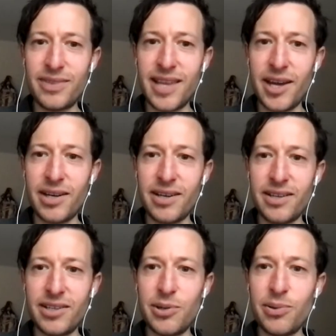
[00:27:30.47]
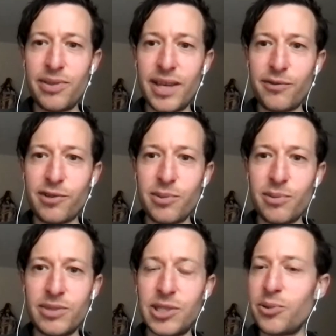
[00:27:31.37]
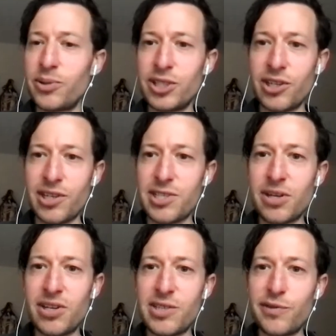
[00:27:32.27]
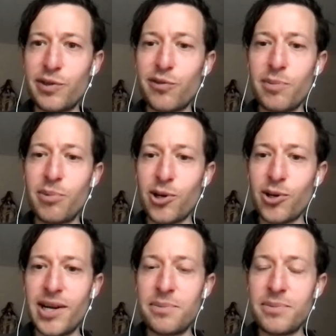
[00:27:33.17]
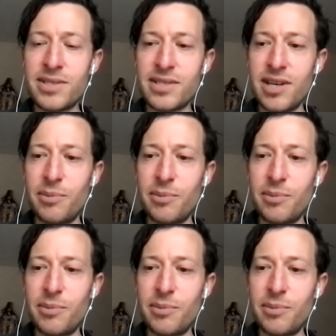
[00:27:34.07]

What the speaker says: that you think from your experience, if you've run programs,